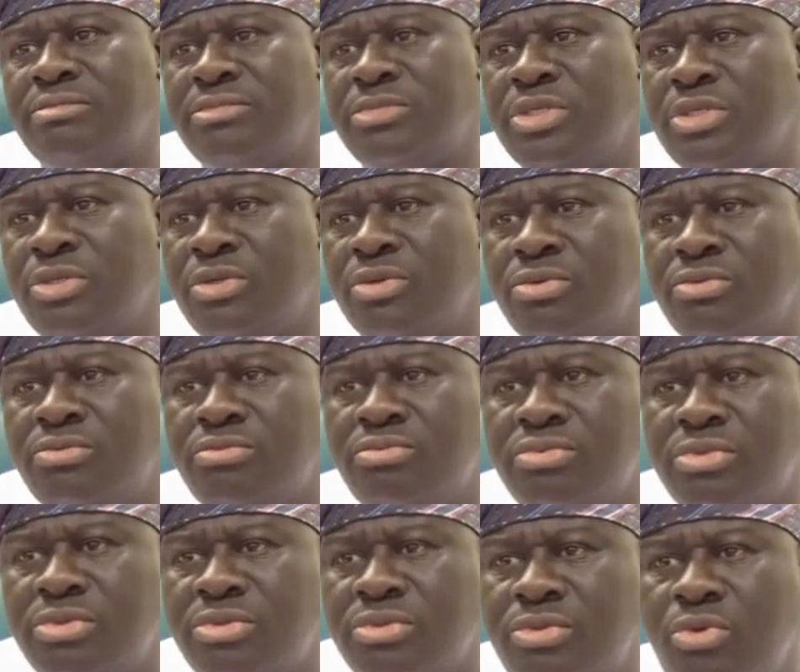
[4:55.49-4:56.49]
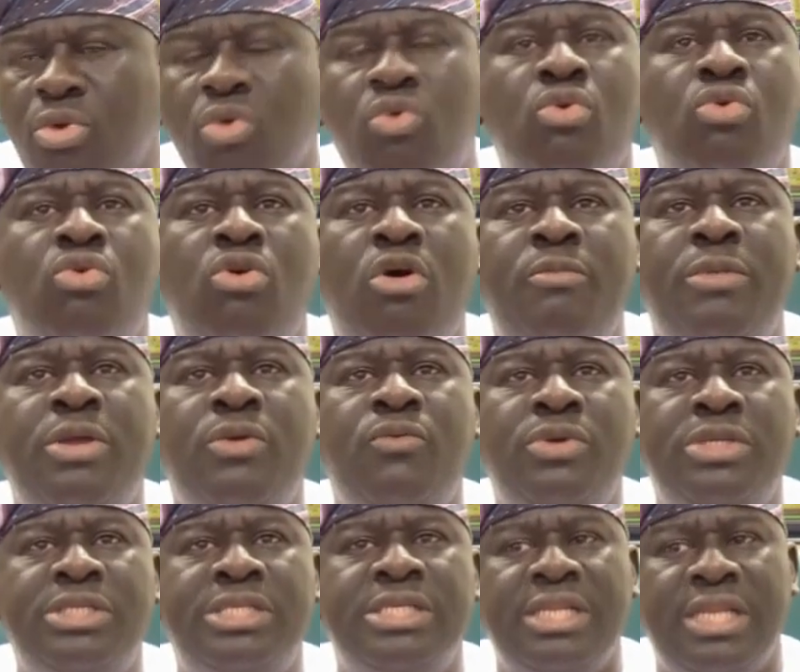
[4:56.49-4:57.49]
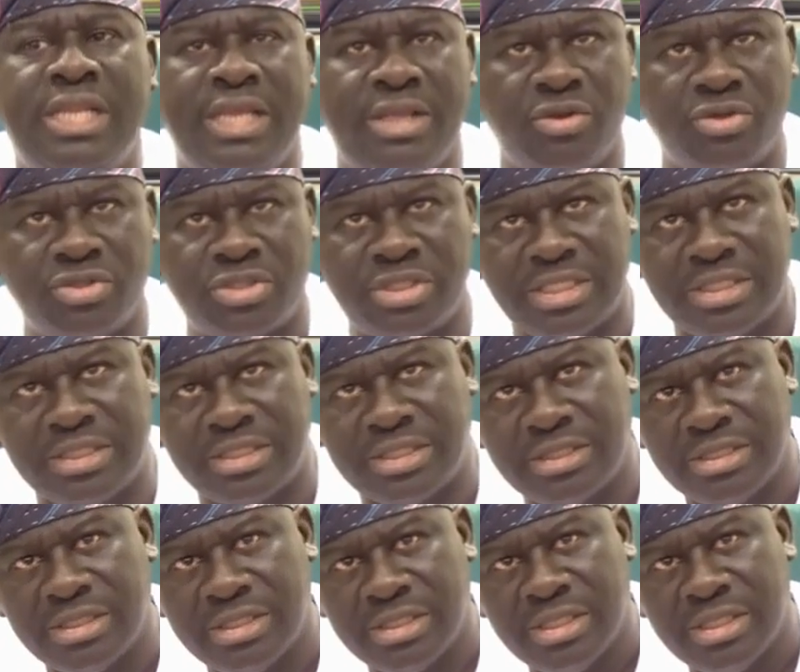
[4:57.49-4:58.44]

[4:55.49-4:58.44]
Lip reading: local government within Lagos State.